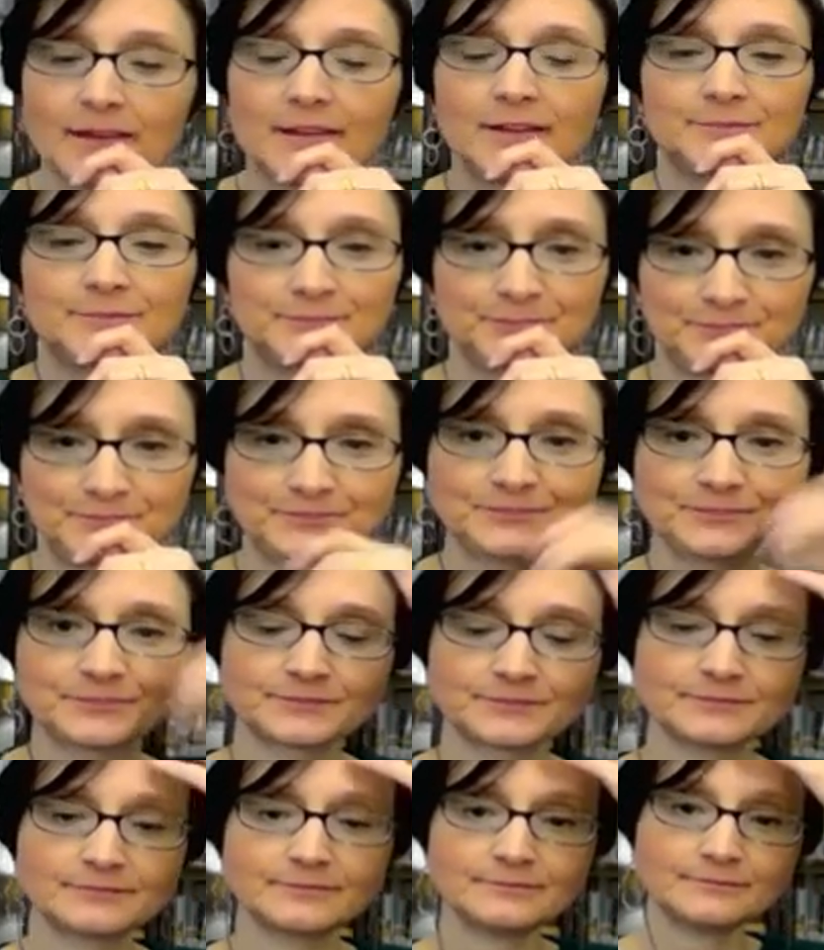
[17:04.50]

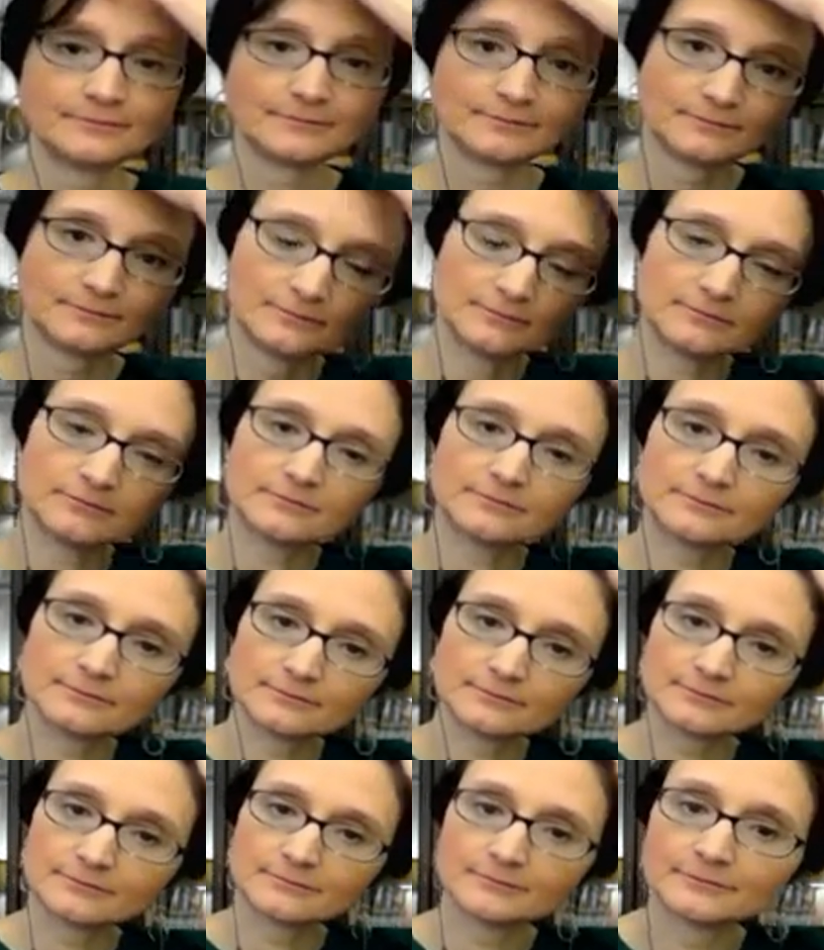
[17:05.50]

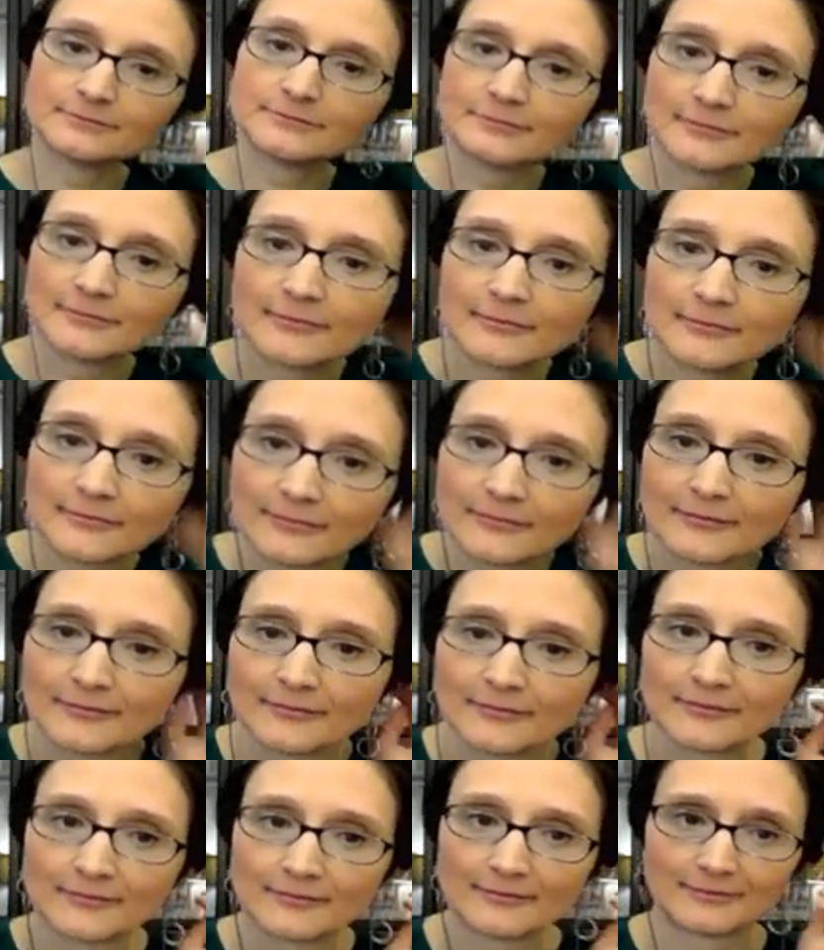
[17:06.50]

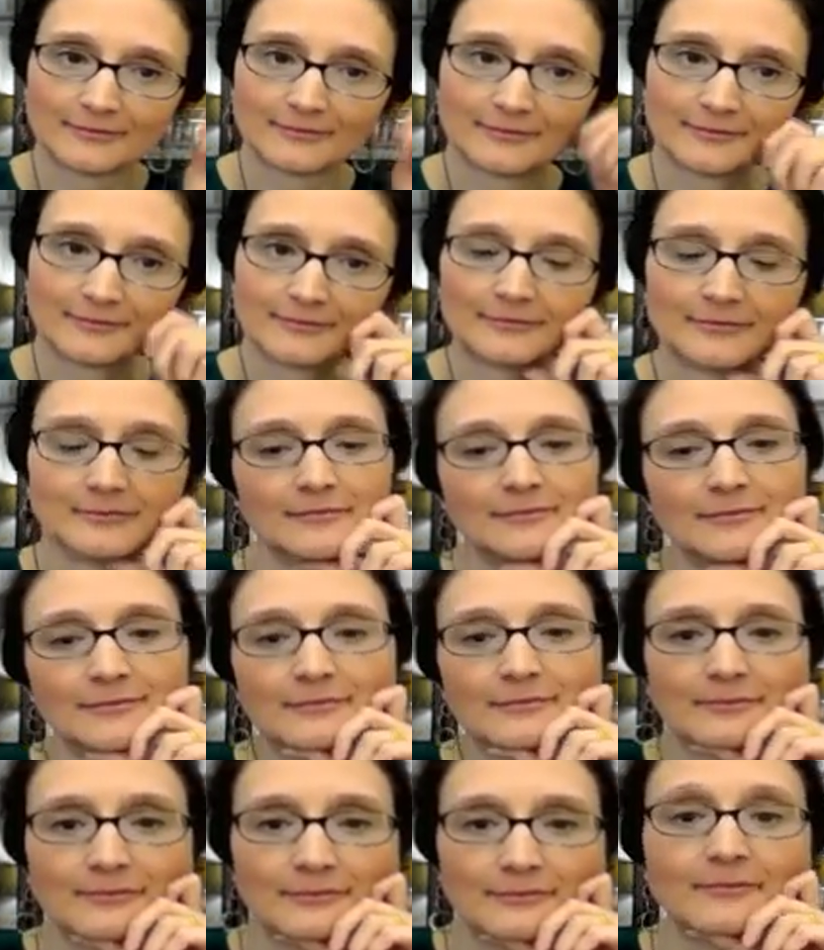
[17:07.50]

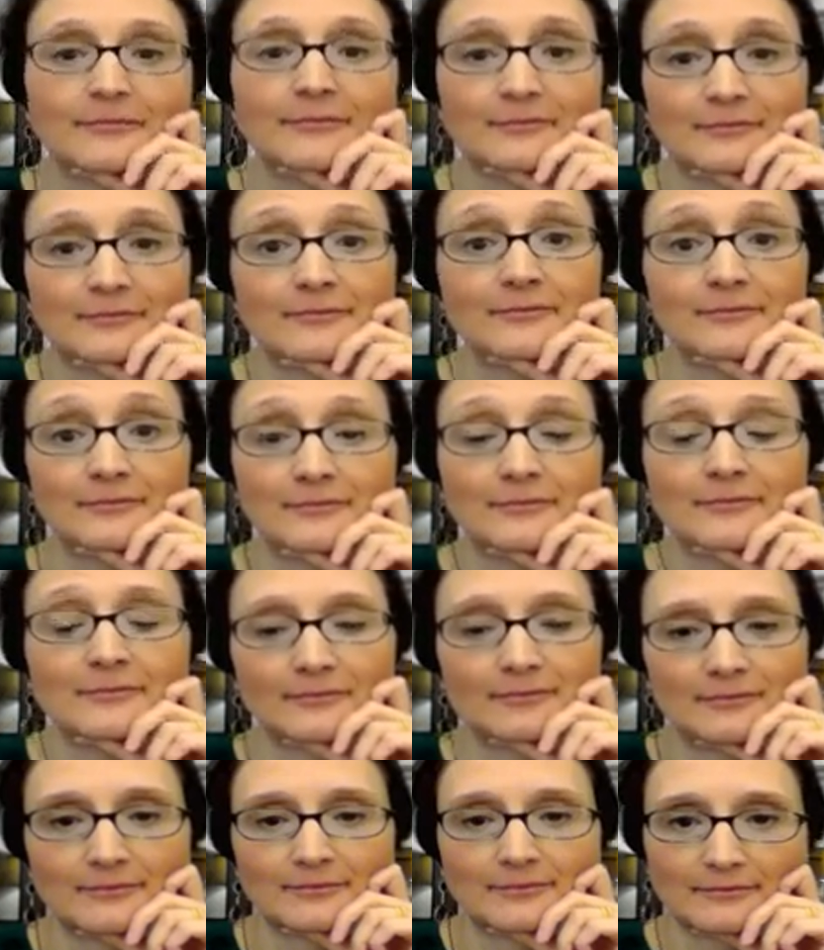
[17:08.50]

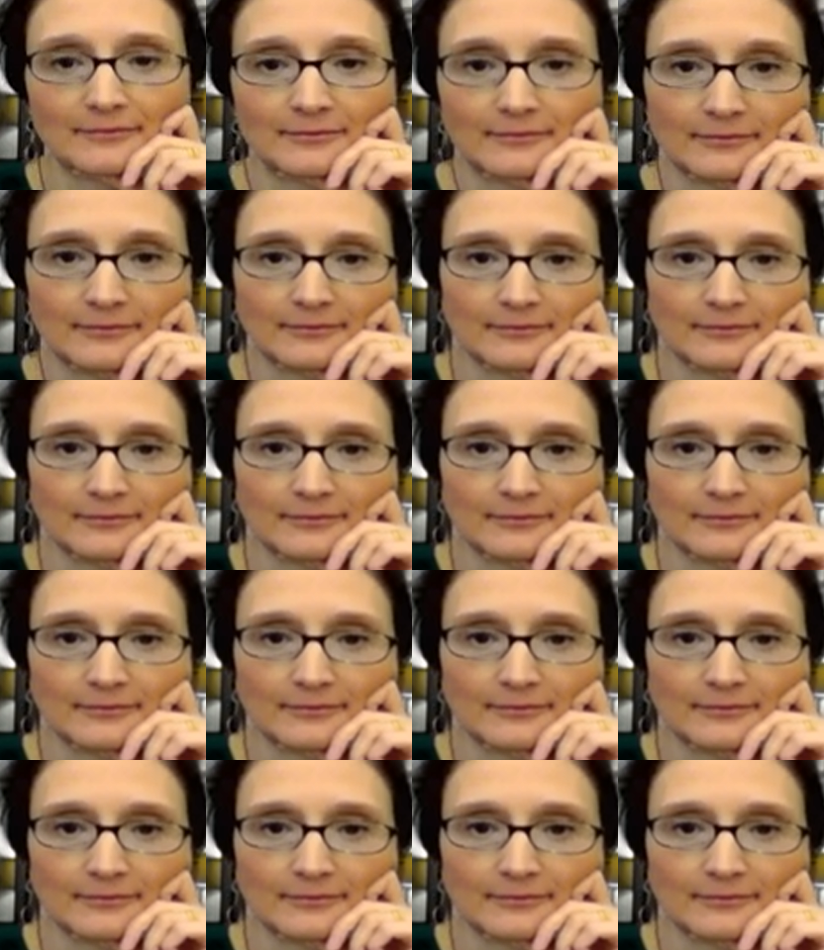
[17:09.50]
The person shown says nothing.